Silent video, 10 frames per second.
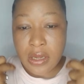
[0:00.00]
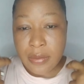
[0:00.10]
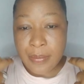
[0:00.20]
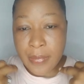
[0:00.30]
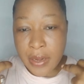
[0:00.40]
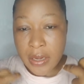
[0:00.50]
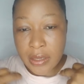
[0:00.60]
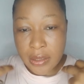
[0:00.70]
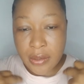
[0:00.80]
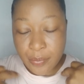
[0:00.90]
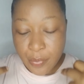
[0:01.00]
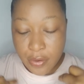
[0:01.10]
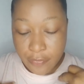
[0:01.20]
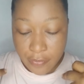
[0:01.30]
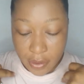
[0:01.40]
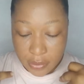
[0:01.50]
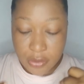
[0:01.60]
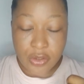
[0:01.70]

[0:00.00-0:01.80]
my perfect